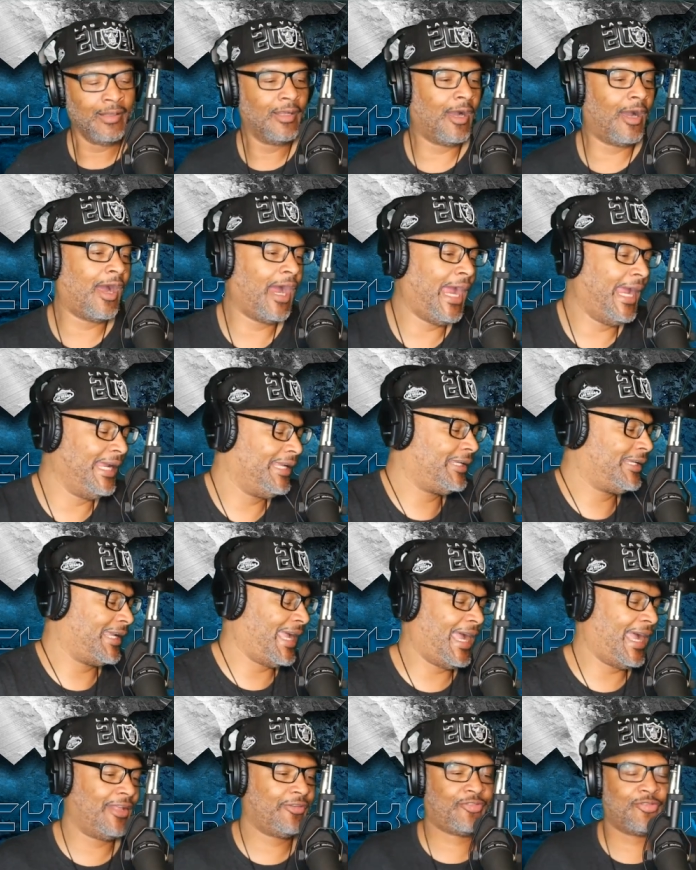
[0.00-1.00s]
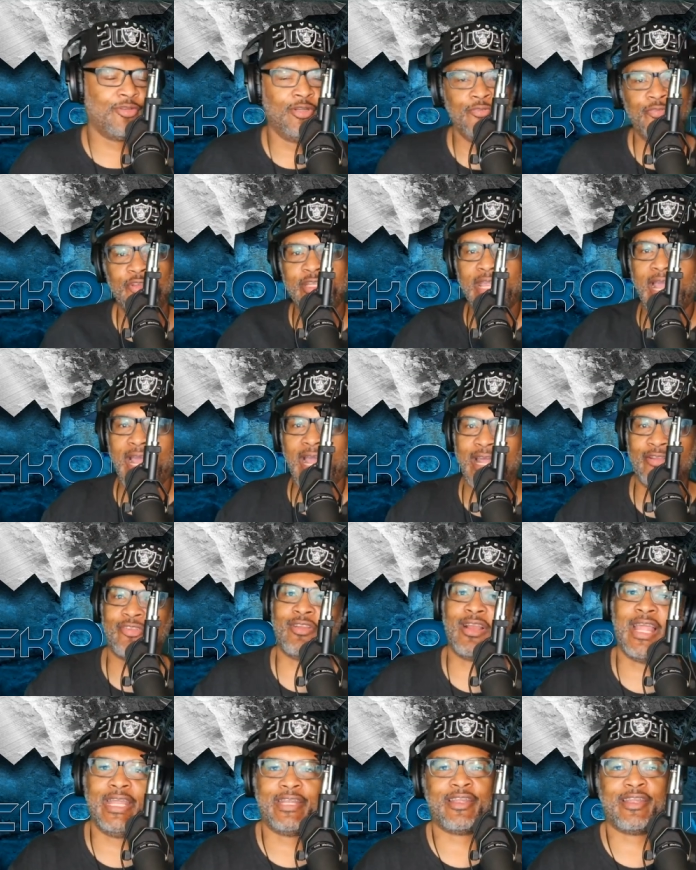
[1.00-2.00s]
All right, guys. So if you guys
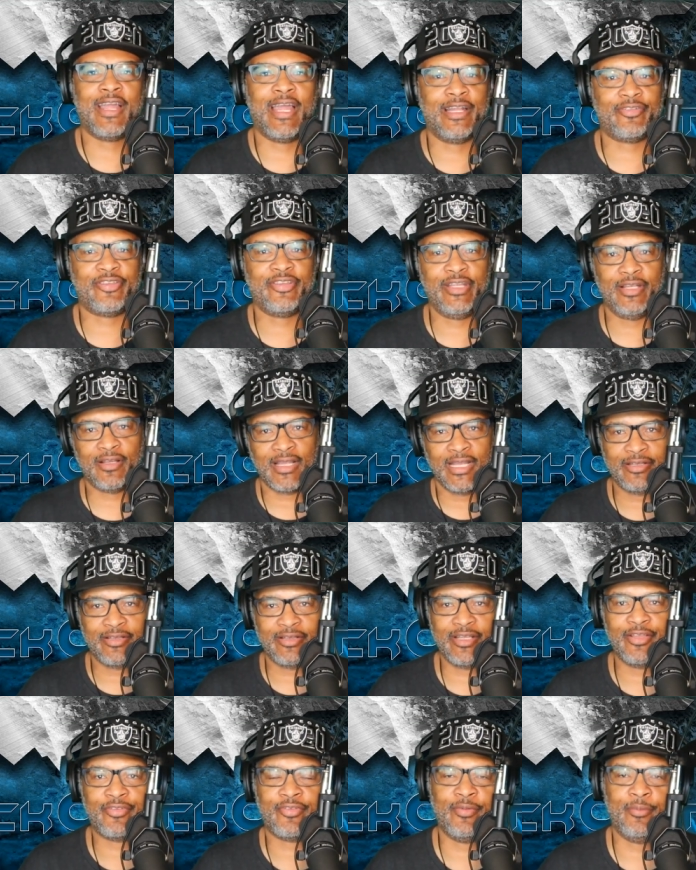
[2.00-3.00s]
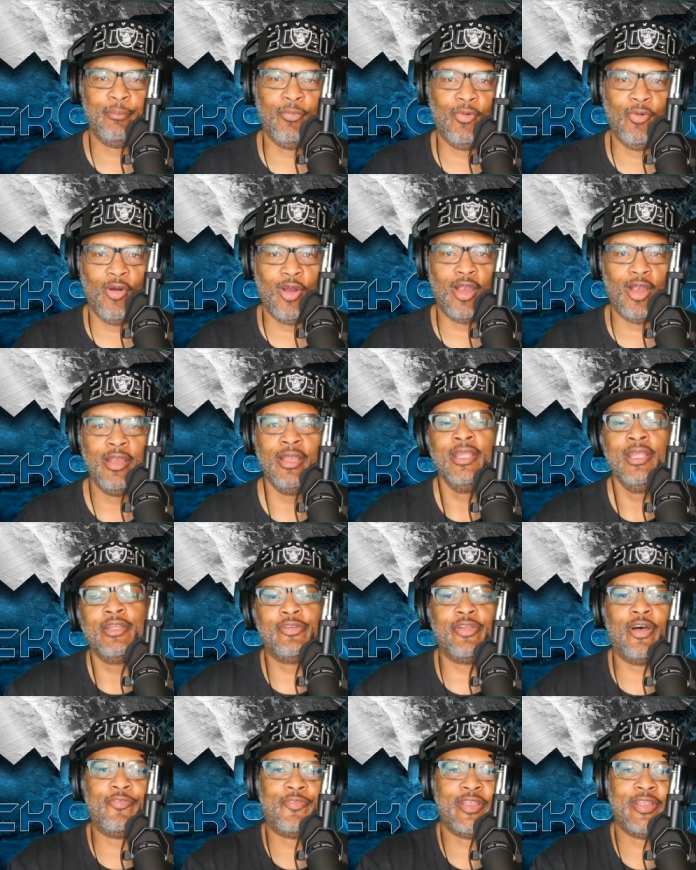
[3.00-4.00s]
like content like this and more,
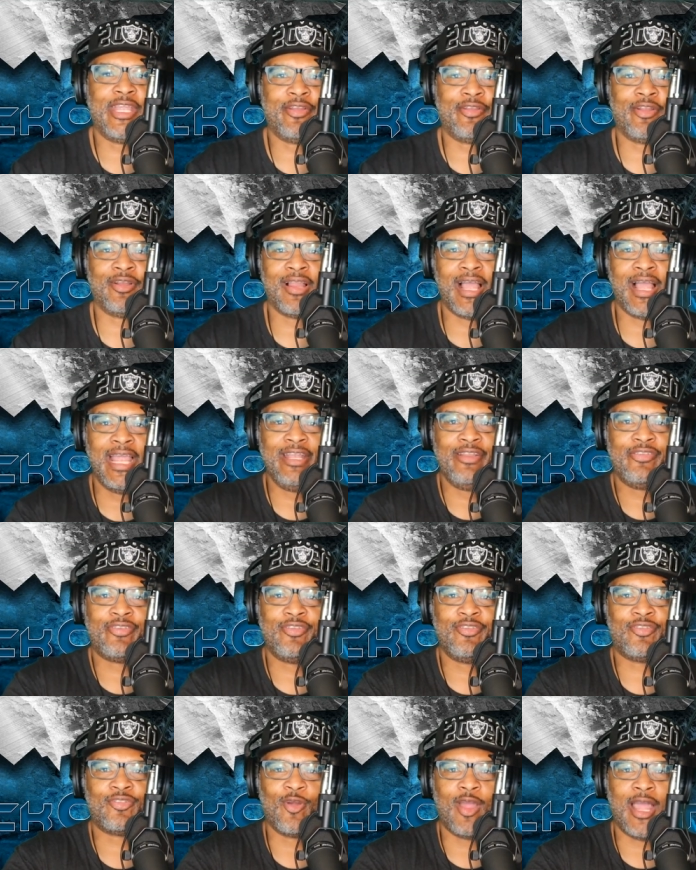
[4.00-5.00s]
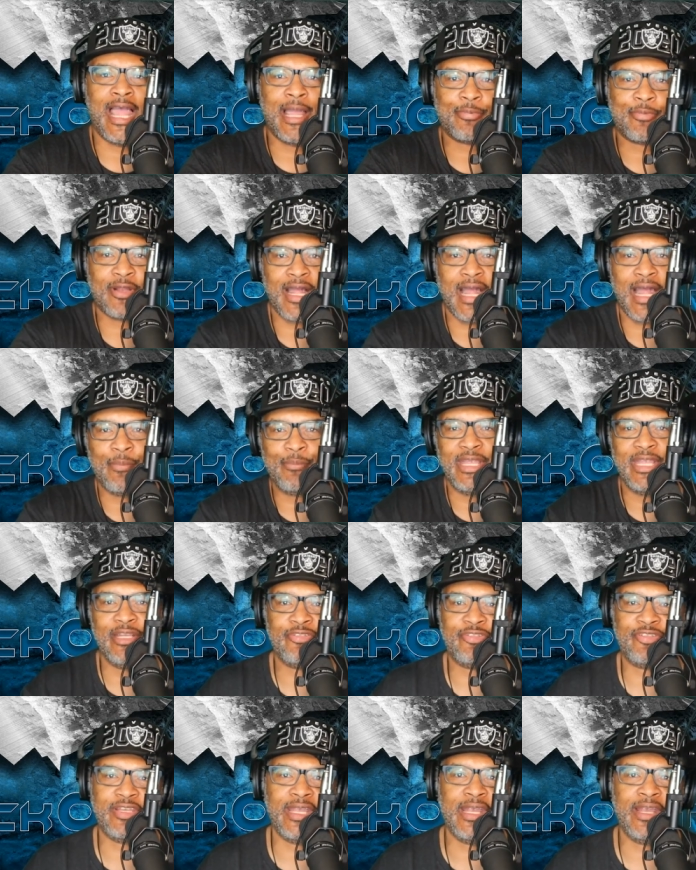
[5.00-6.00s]
don't forget to like, subscribe, comment,
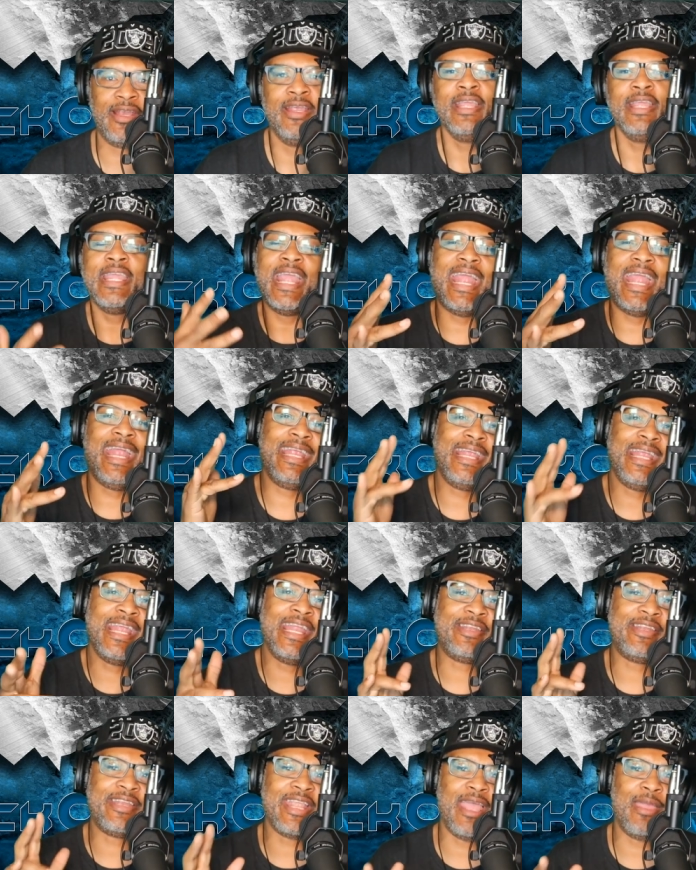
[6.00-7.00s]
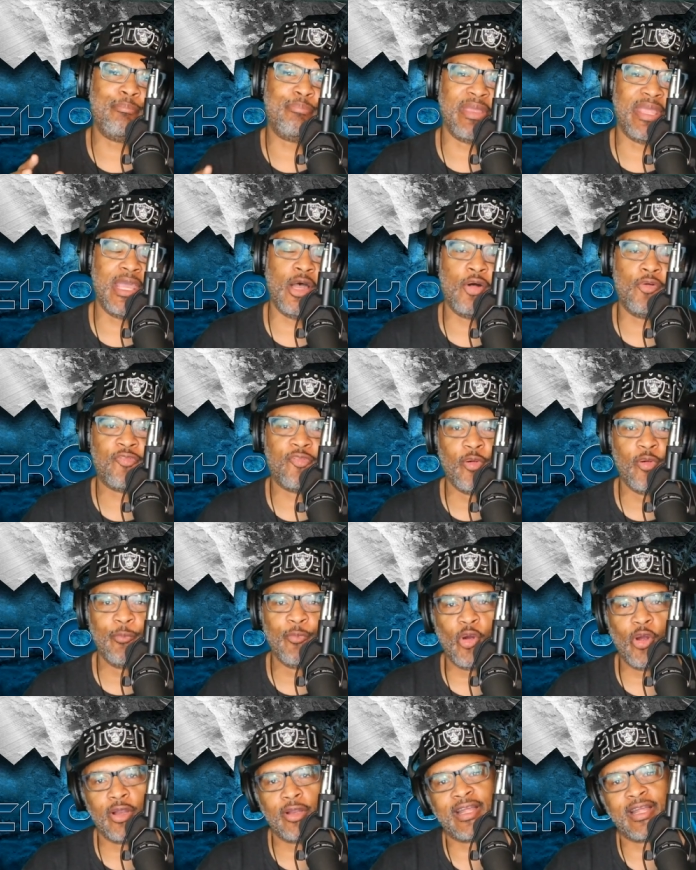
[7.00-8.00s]
share, and hit that bell for
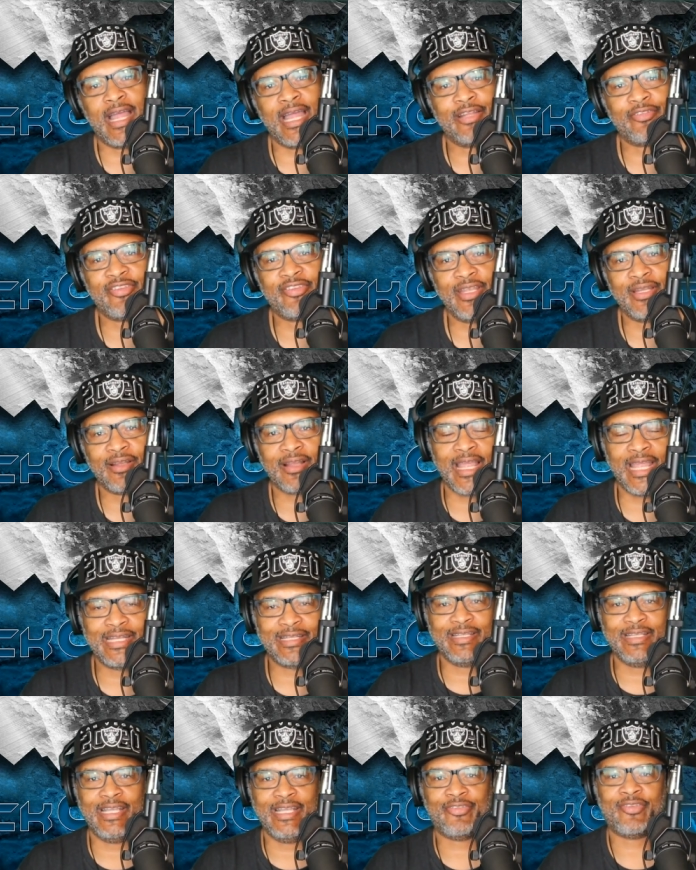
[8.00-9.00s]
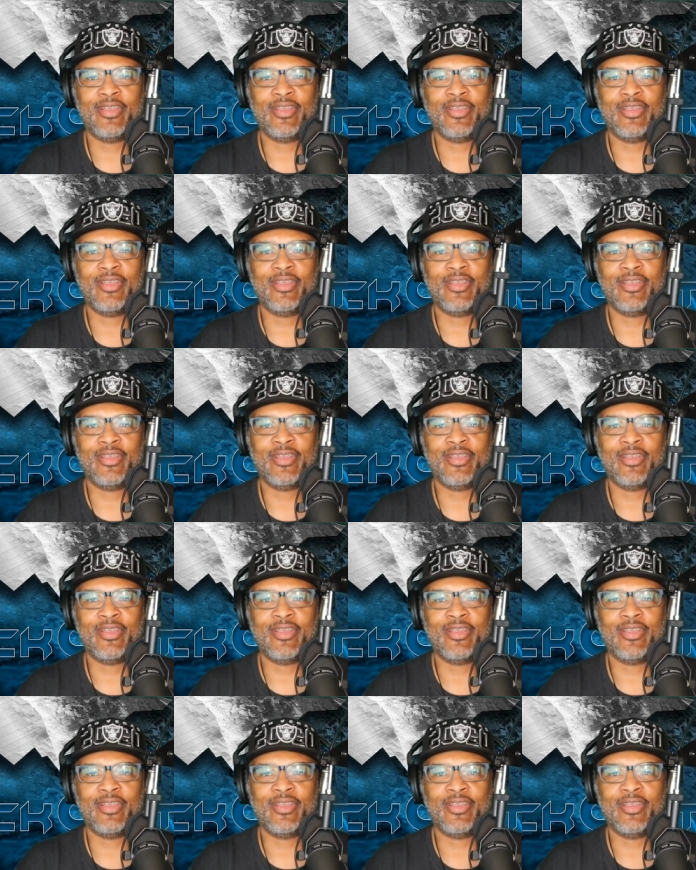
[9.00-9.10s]
more content like this.